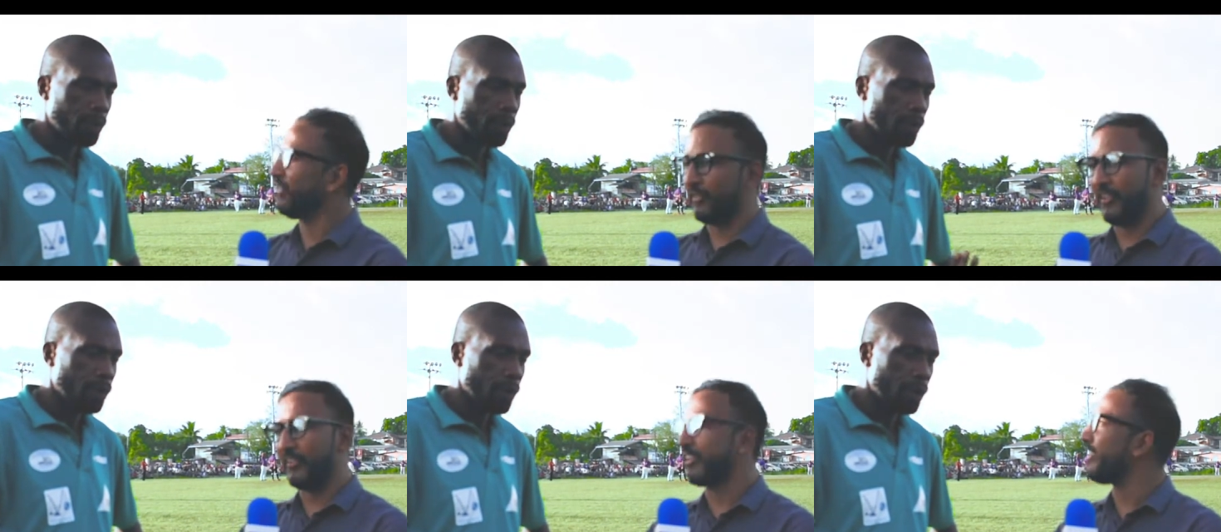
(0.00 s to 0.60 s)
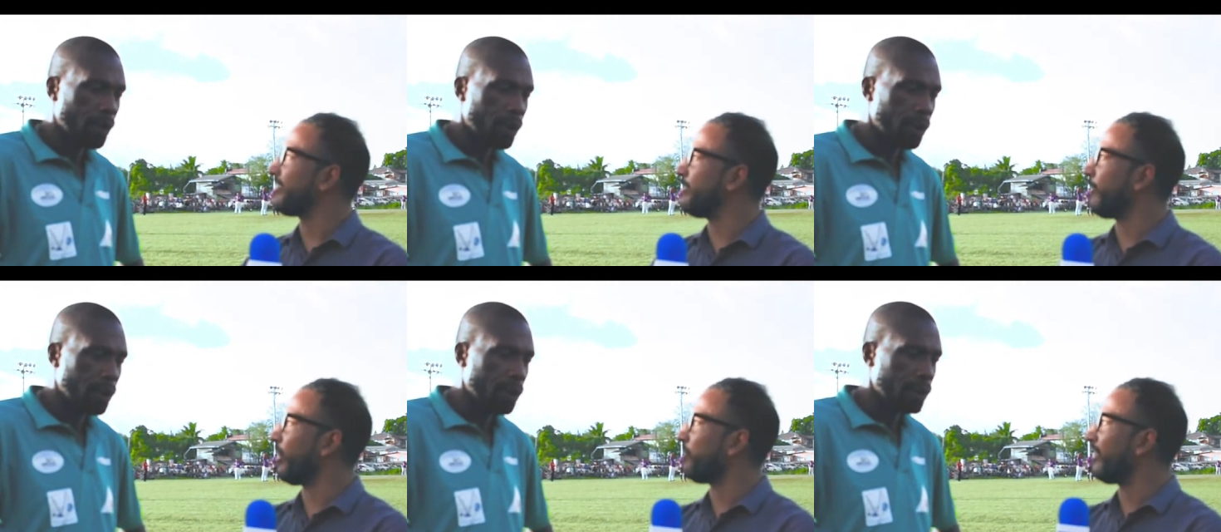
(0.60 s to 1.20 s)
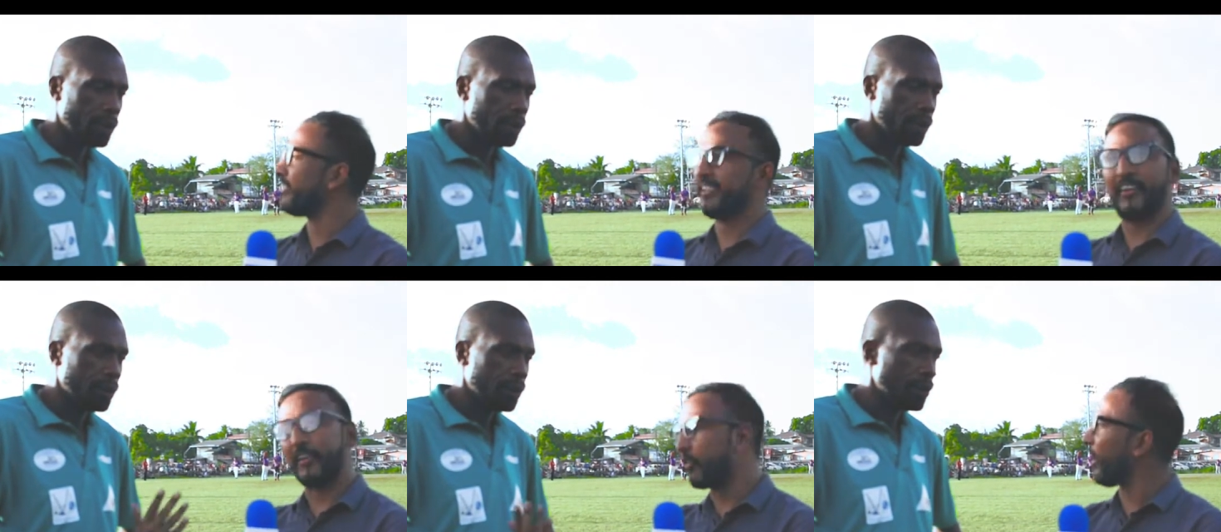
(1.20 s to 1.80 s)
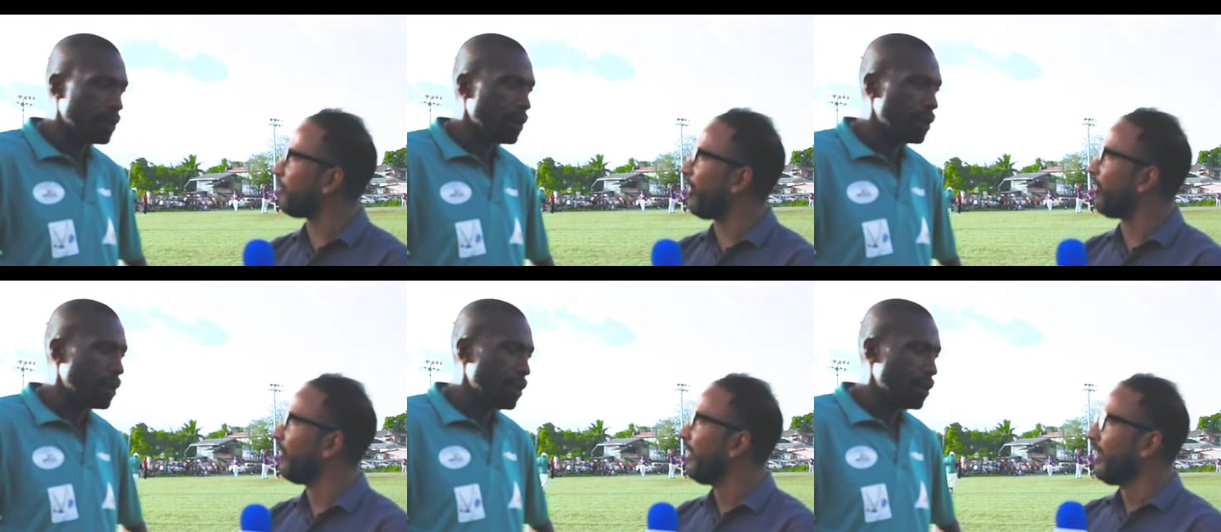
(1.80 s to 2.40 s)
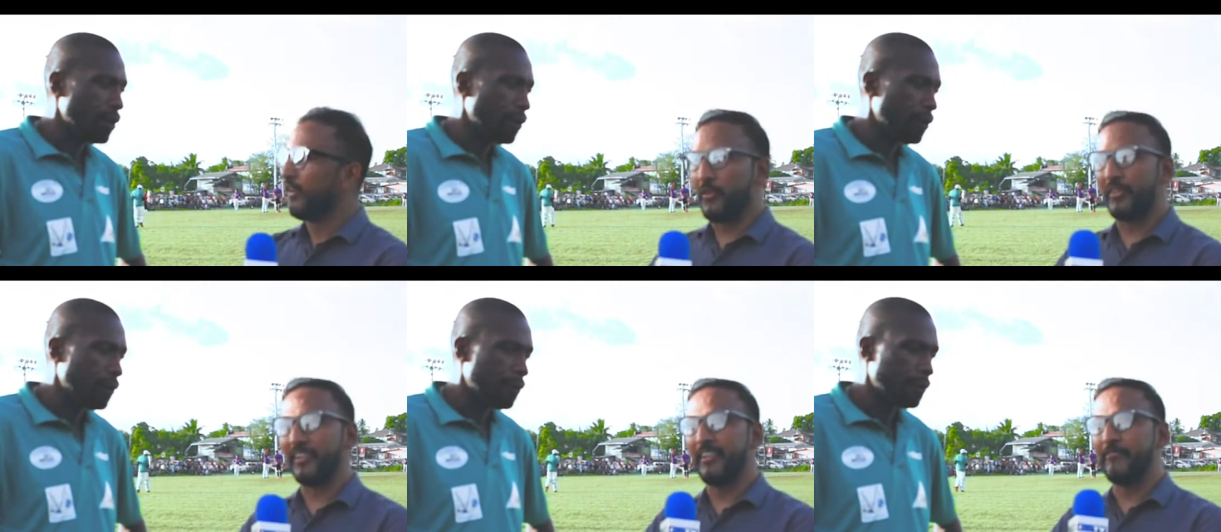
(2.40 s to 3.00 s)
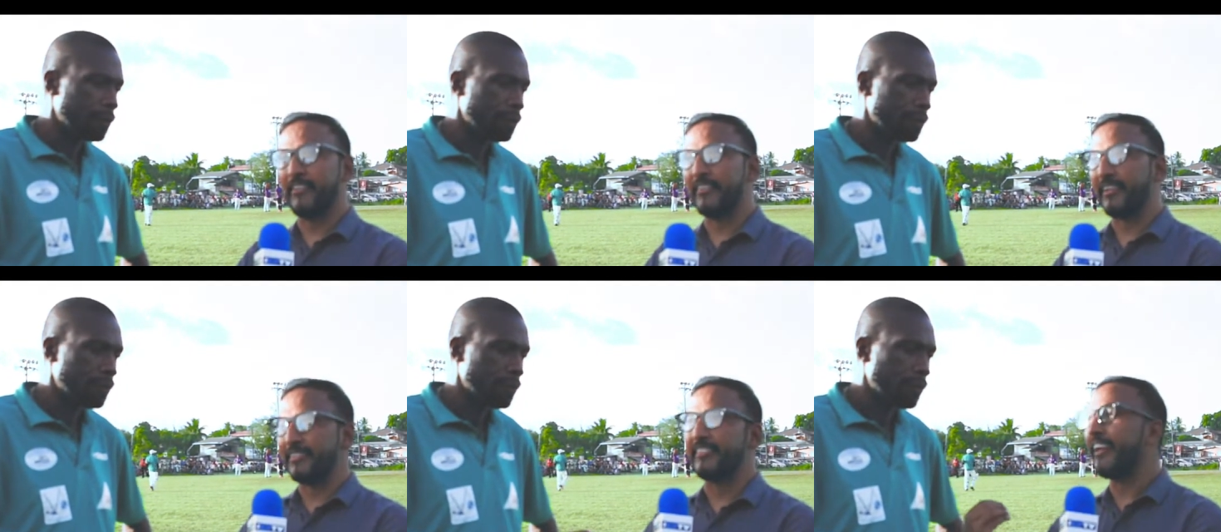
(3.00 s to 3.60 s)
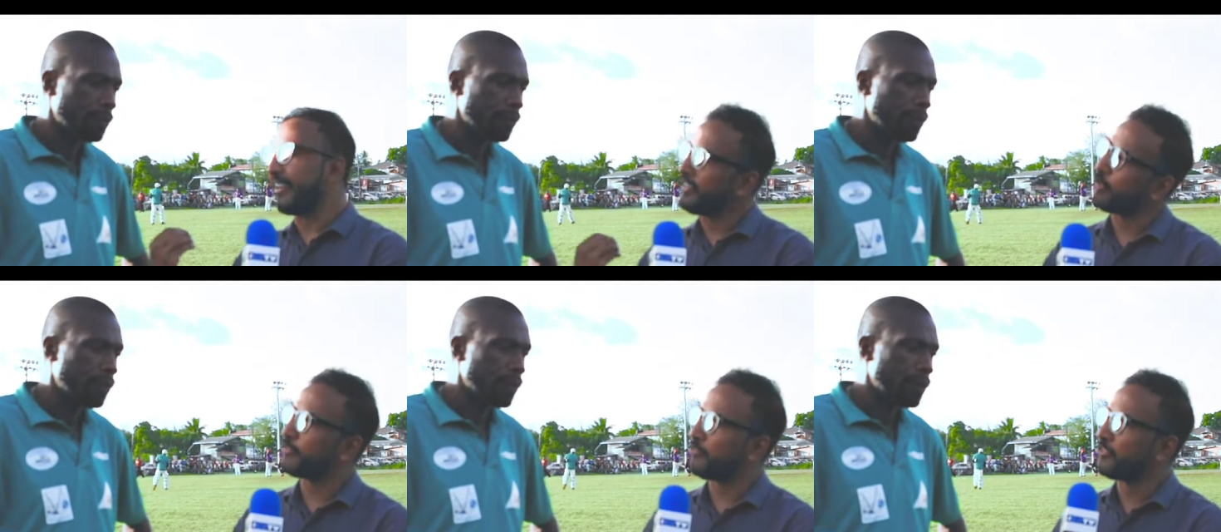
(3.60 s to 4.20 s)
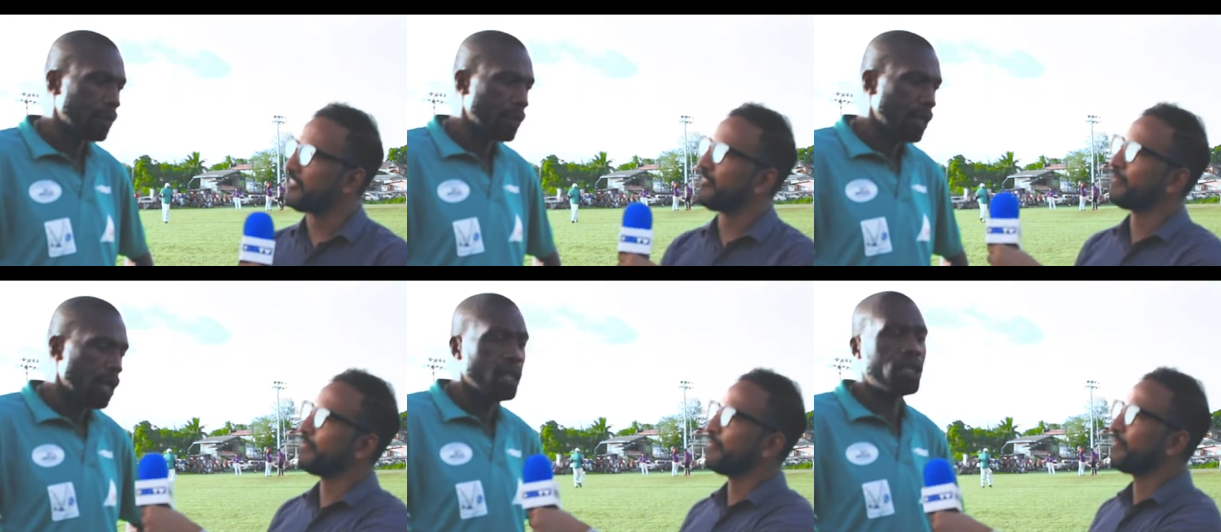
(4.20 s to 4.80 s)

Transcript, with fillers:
Speaker 1: you know, younger kids development, there's a lot of crime now. Do you think events like this get enough coverage? It